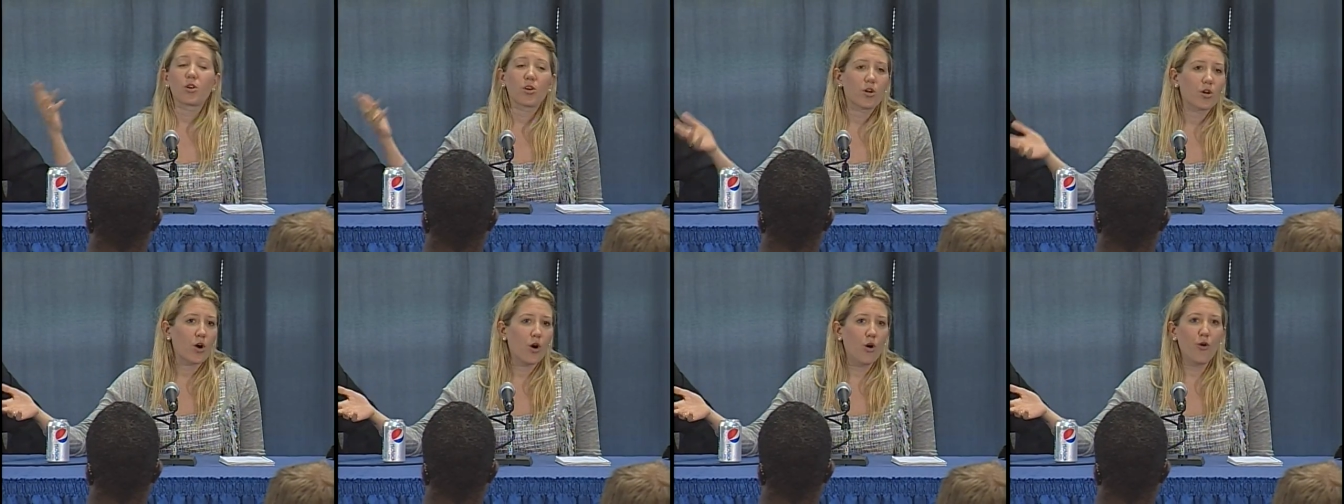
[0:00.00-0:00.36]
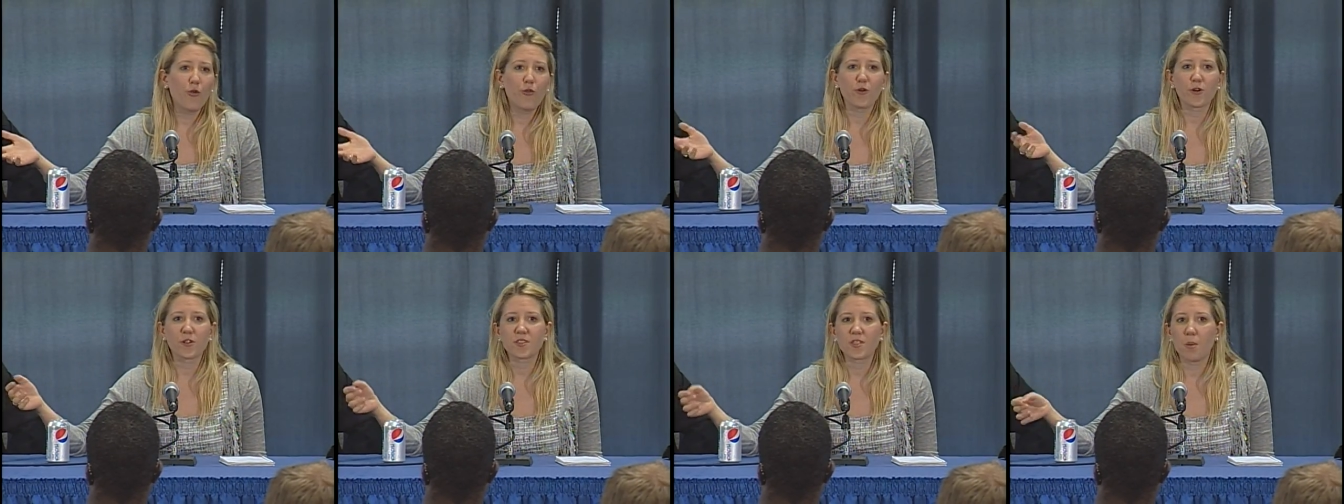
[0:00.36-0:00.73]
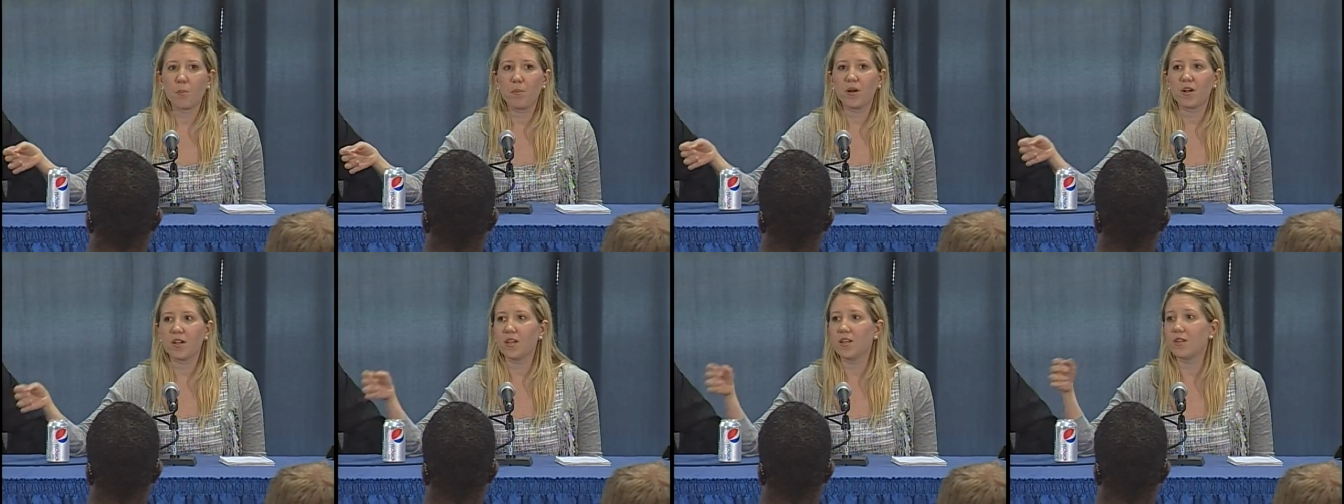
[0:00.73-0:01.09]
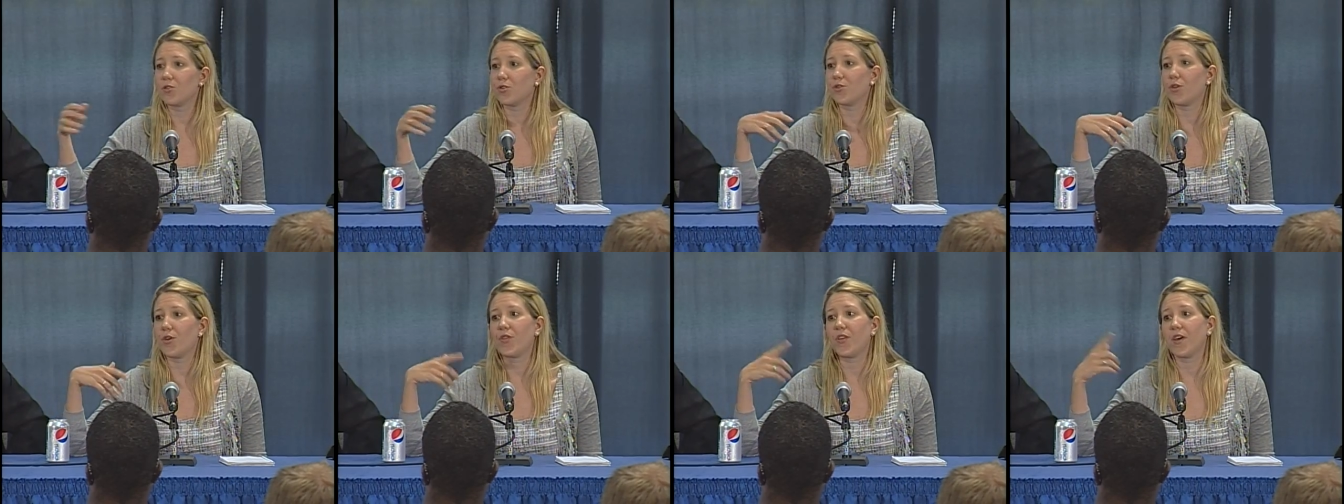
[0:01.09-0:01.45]
go for somebody
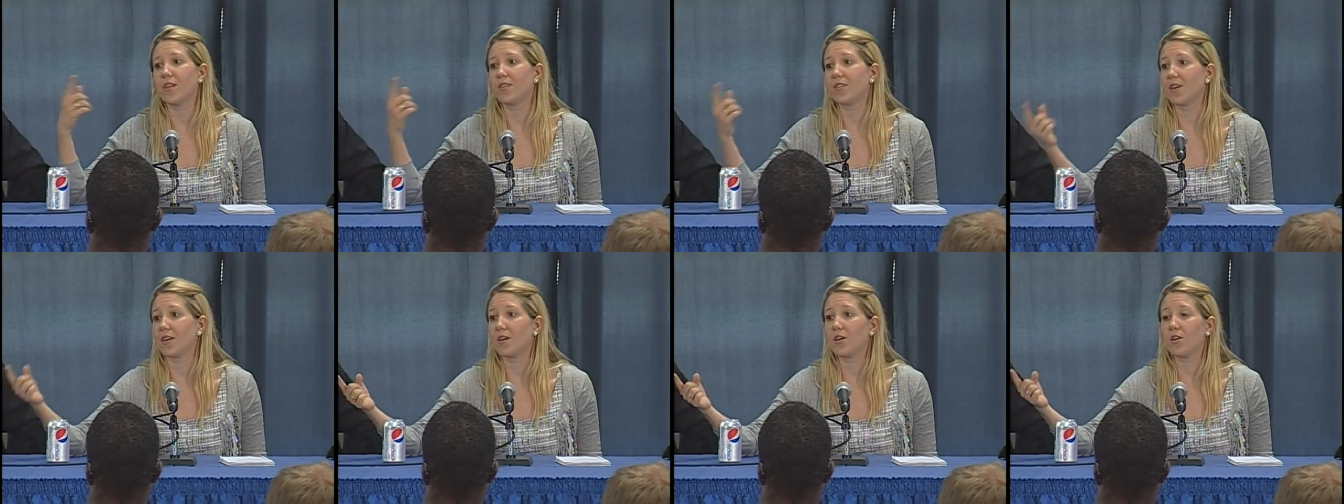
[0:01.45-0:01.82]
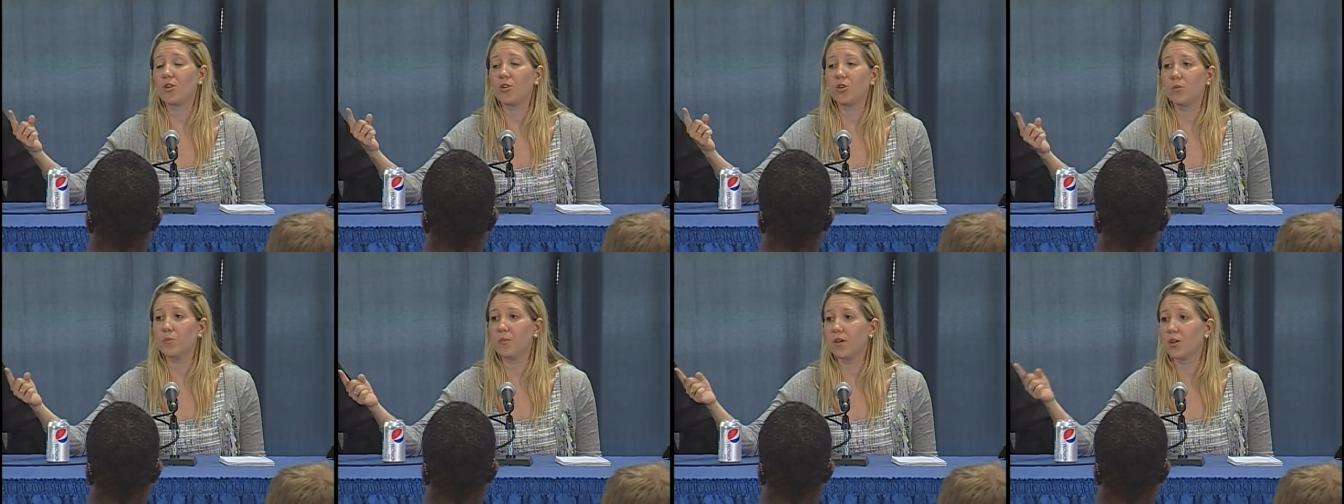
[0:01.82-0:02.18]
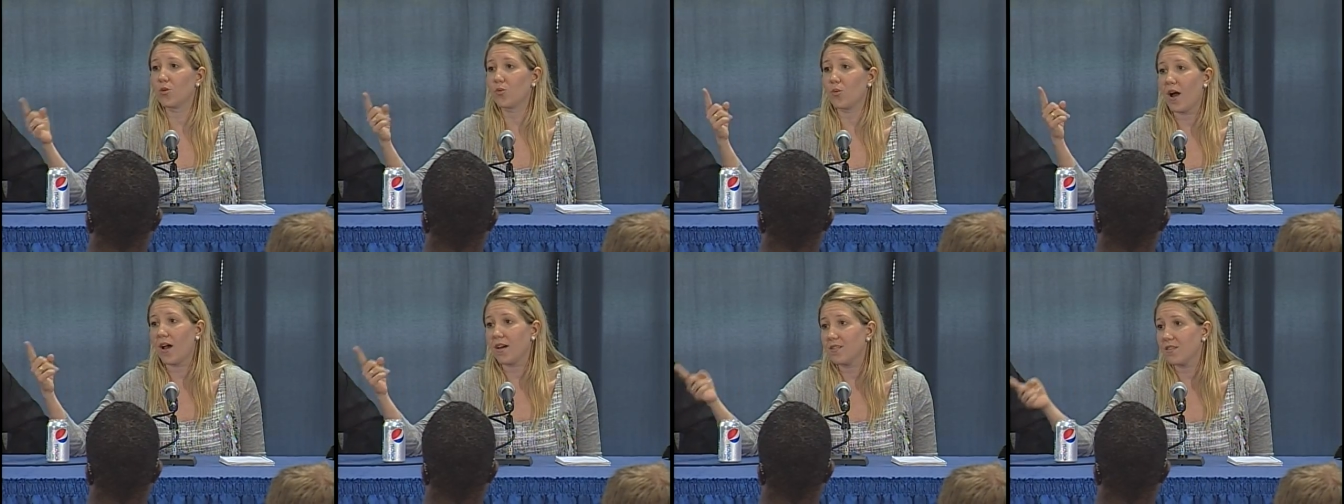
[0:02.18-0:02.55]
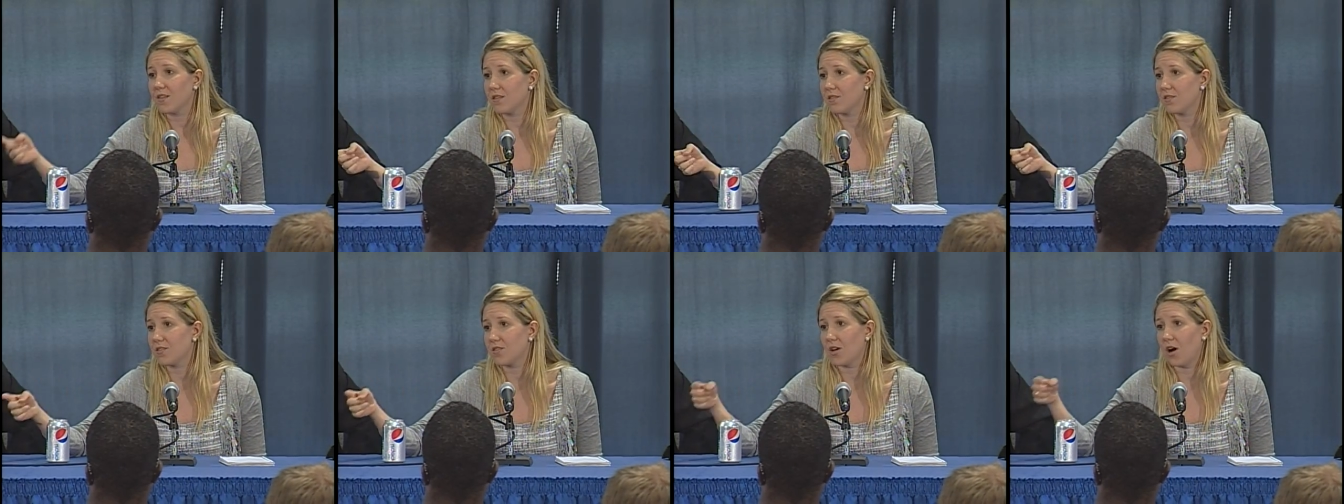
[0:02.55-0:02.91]
either that they think could be a
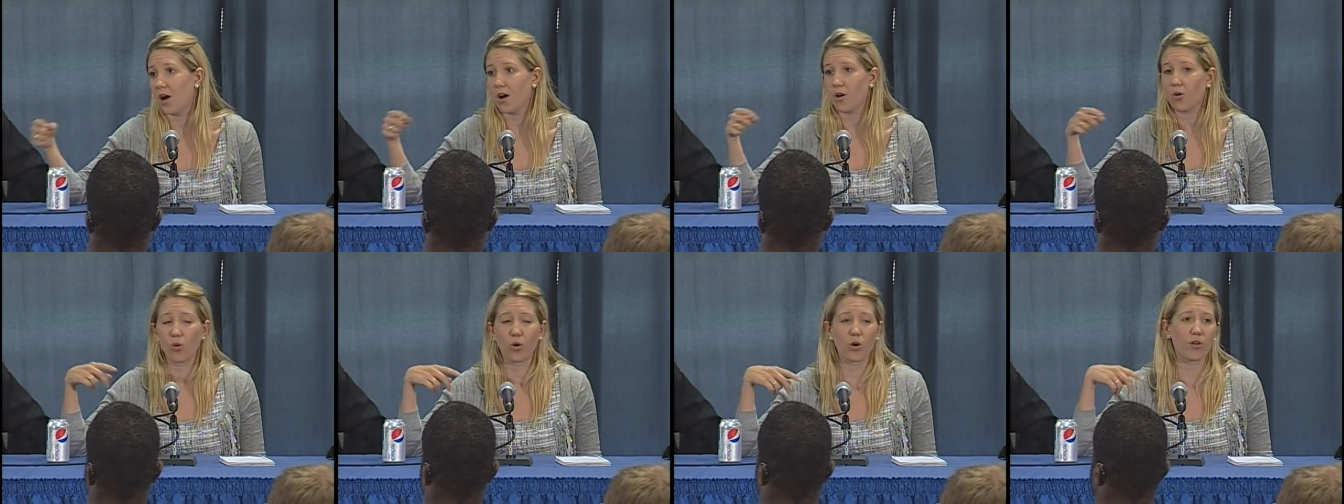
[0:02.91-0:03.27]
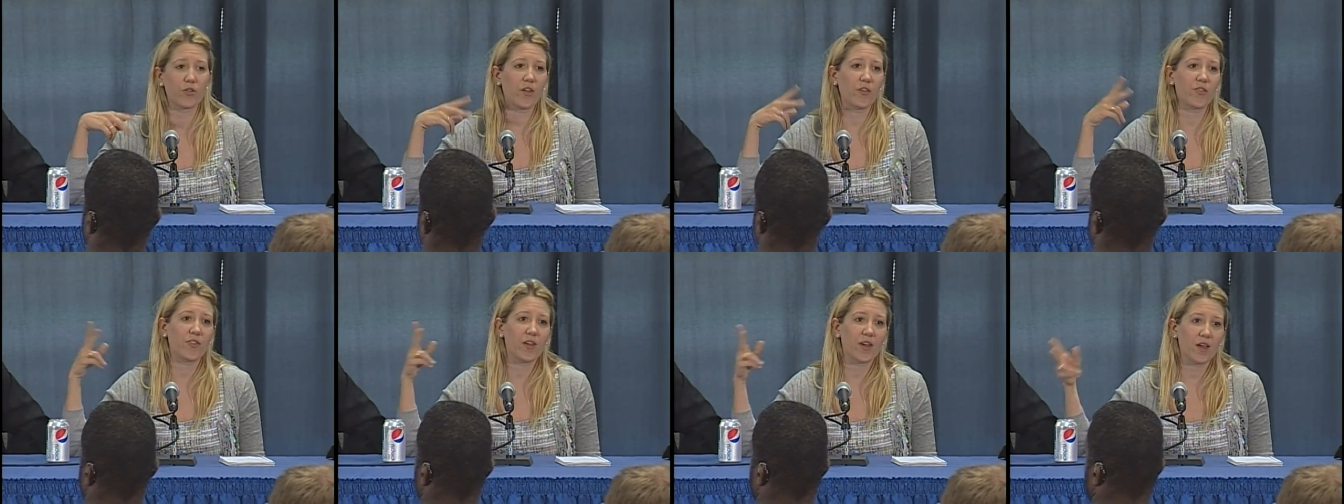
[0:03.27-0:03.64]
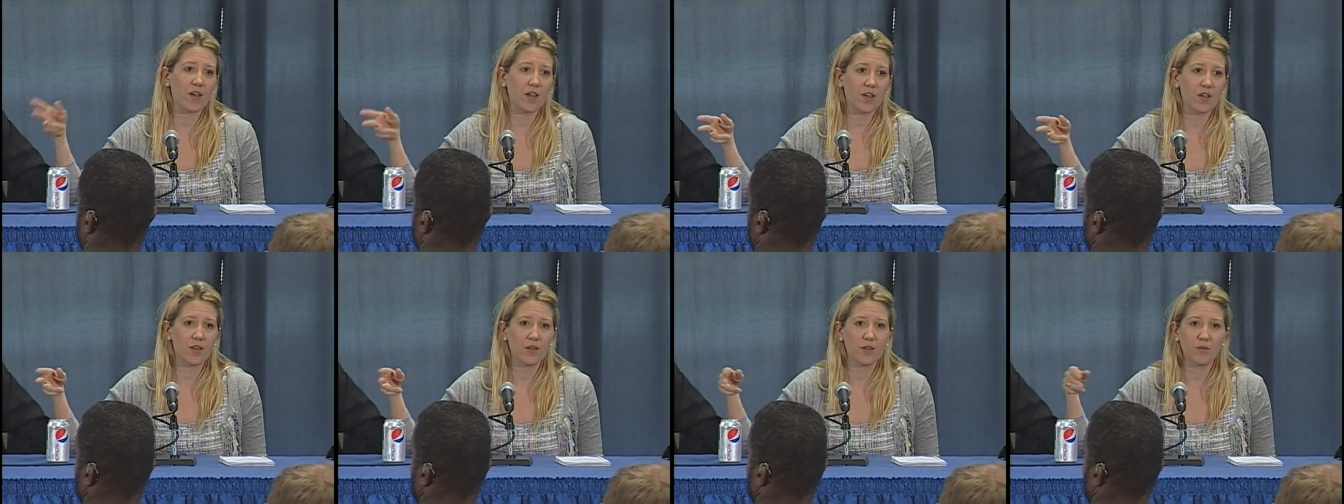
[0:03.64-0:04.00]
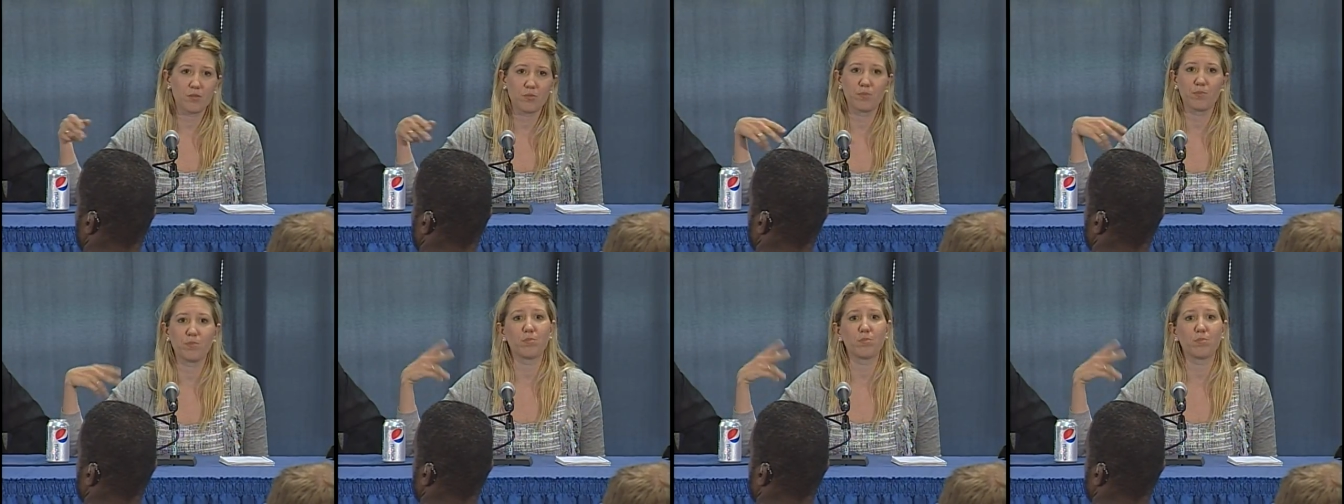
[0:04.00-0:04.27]
rising star or that they